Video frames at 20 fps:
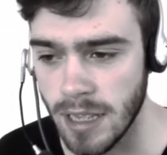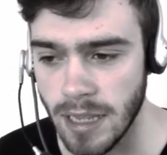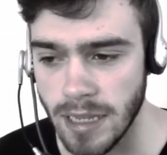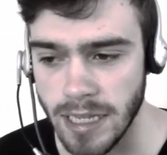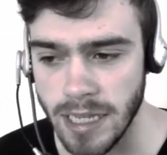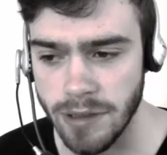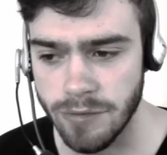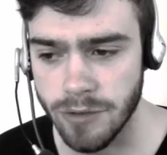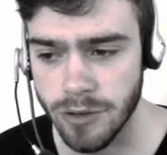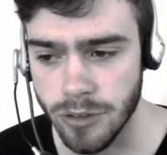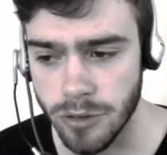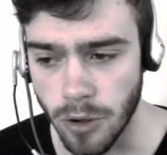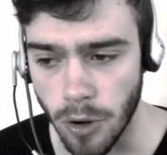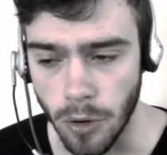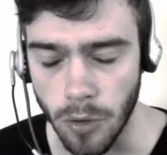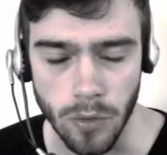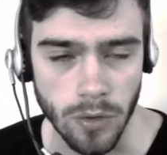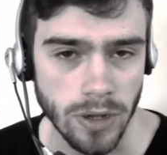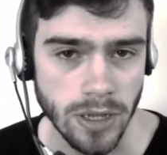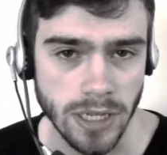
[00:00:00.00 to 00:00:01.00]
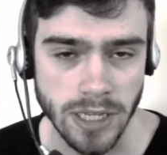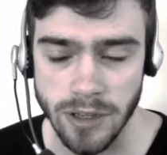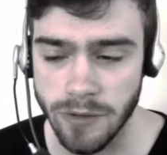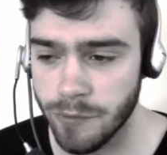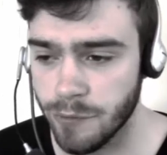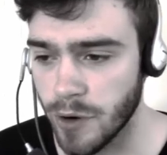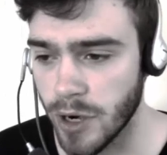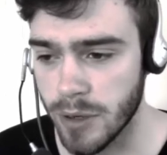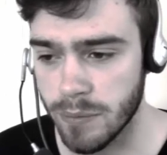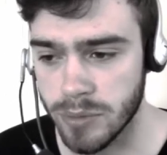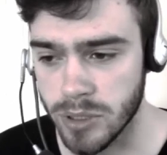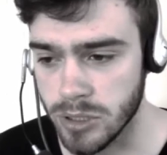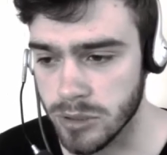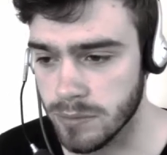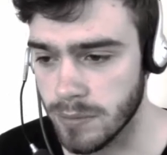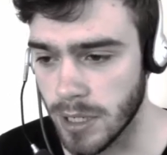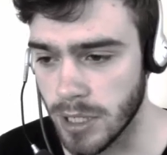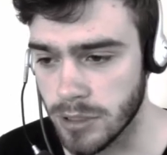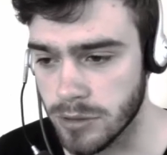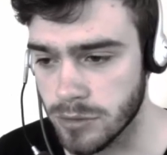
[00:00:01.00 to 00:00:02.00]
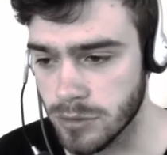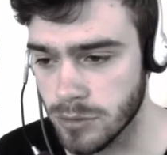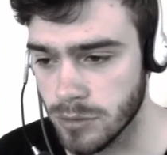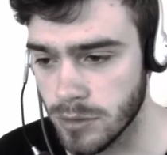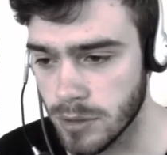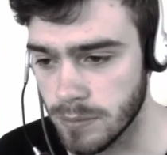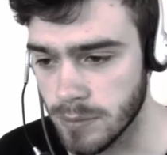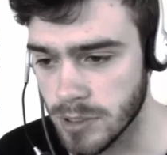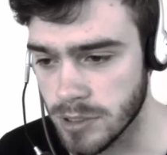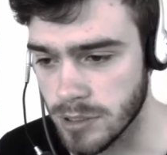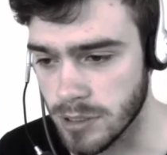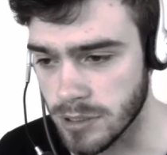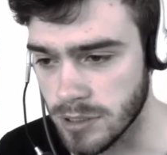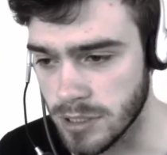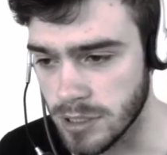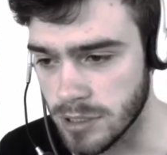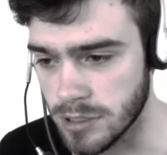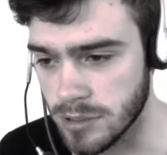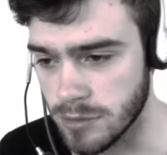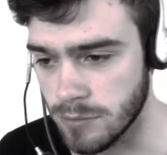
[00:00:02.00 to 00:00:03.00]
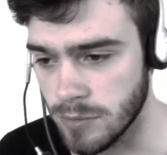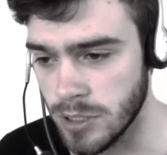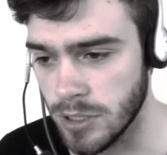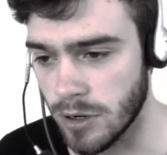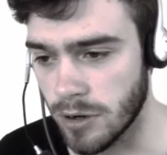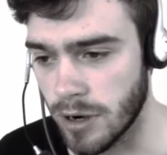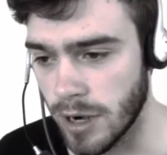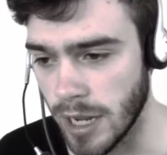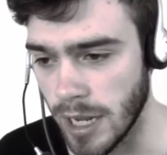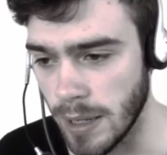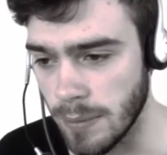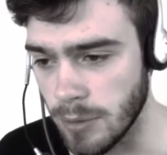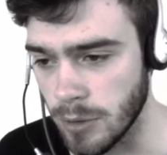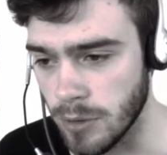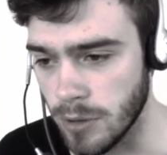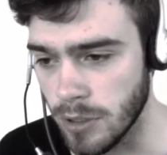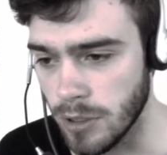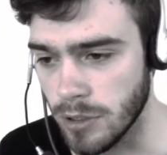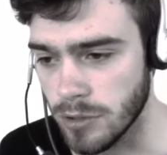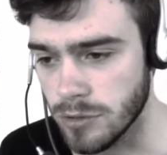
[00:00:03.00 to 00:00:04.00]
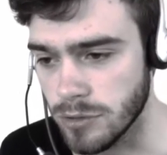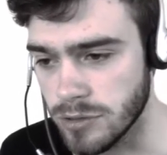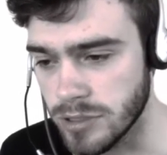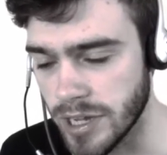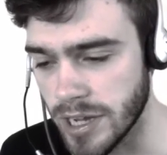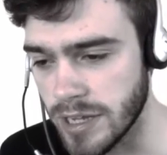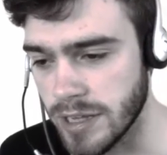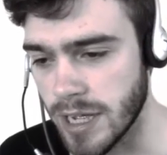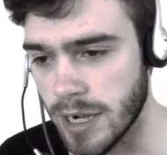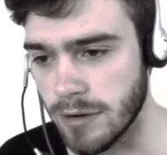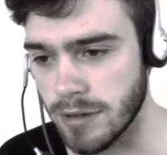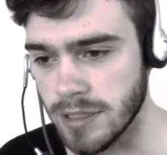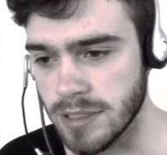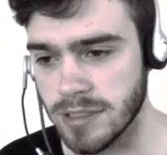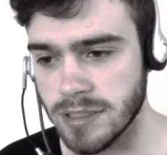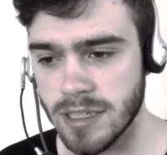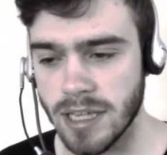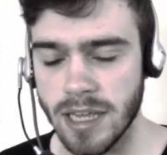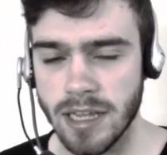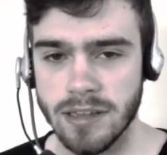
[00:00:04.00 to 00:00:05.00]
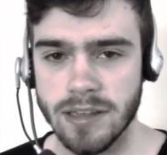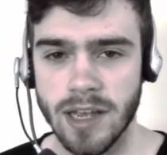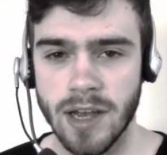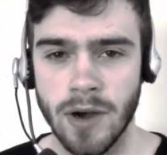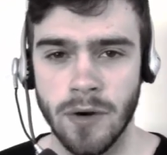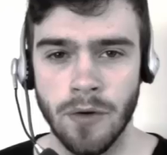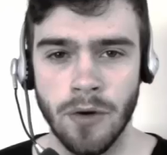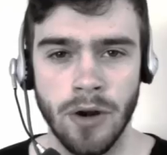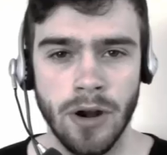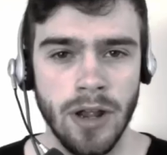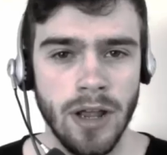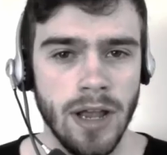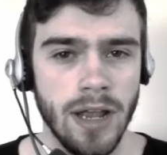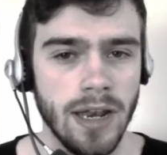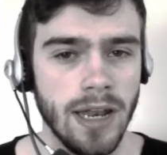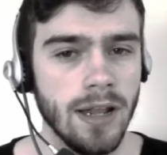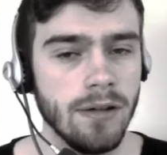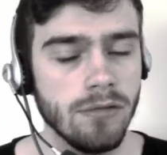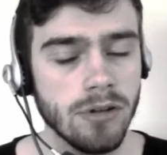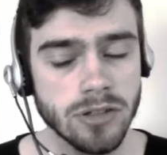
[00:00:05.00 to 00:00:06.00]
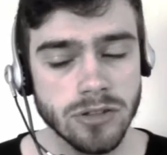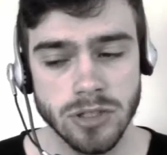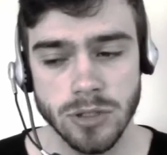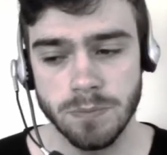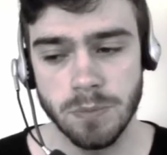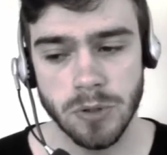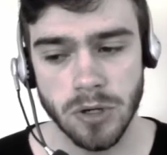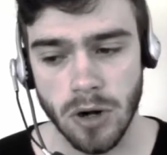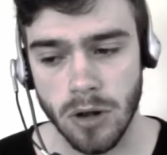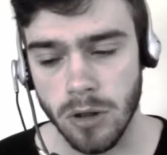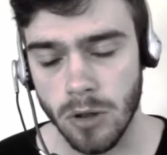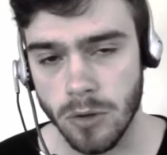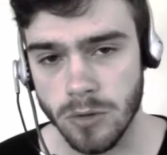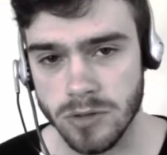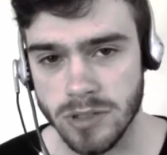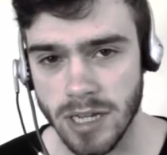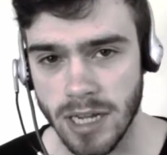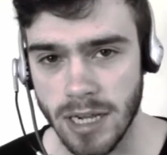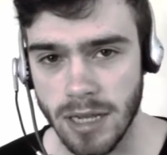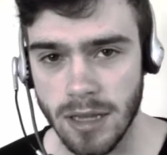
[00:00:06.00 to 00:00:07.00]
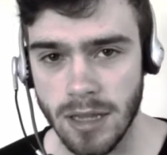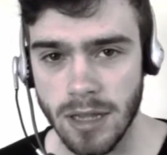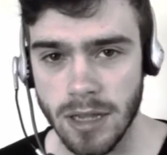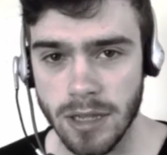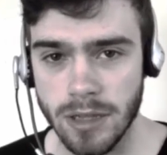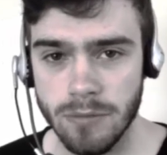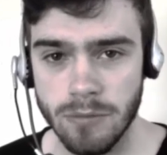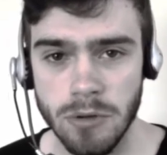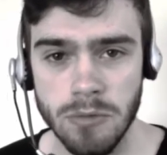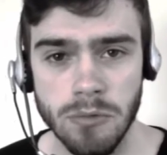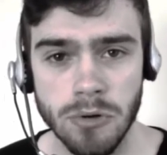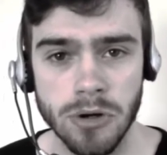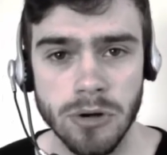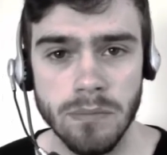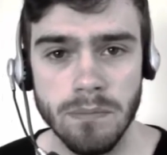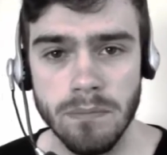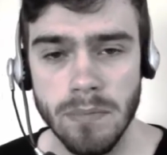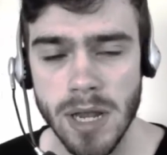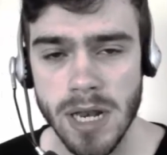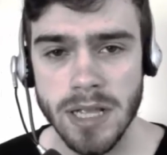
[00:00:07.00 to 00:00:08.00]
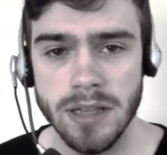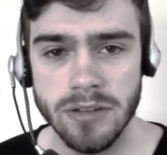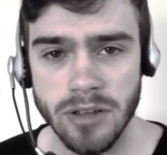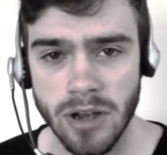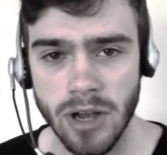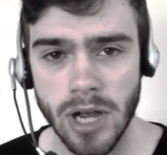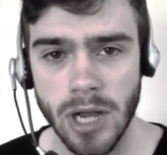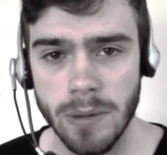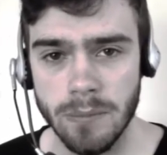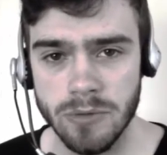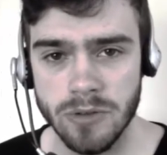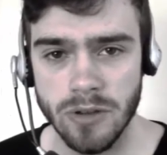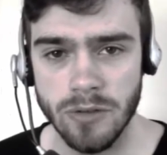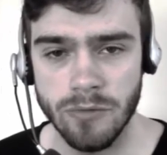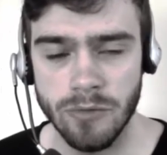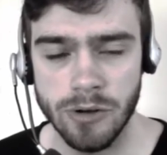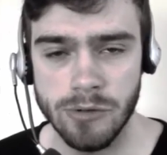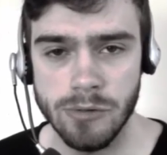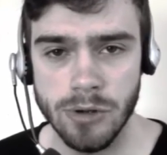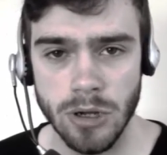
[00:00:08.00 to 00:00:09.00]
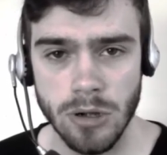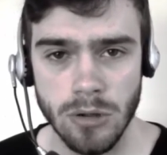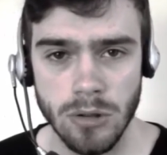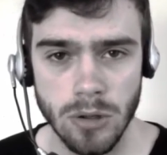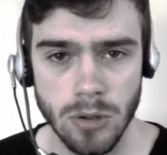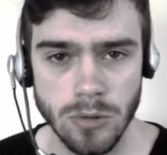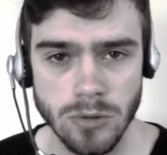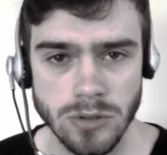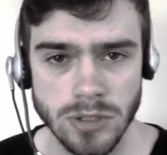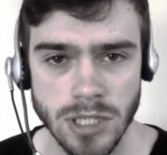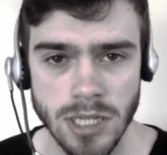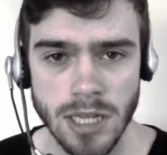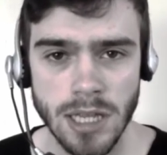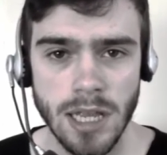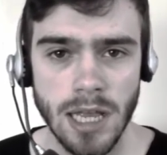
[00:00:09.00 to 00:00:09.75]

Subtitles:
Even though he fireballed my 2 musketeers, we are able to take down his king tower. That was super close, and like we were many times very close